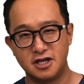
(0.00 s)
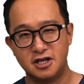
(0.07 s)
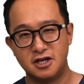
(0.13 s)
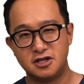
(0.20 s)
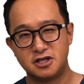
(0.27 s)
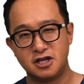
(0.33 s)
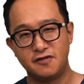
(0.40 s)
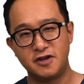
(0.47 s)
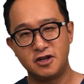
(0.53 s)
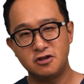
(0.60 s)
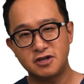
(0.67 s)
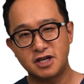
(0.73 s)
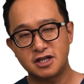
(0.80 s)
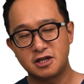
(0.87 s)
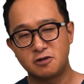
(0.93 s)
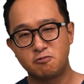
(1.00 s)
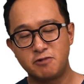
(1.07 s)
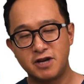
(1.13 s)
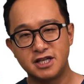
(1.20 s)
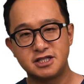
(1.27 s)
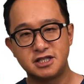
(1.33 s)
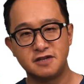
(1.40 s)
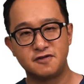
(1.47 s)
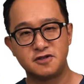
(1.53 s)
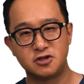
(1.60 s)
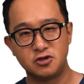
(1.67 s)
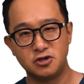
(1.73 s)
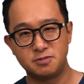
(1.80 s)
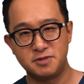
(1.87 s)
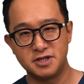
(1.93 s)
So if you look at the relative
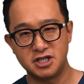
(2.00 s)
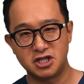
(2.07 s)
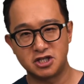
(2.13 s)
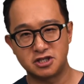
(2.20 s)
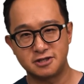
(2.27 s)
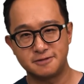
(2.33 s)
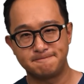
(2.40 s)
tooth position,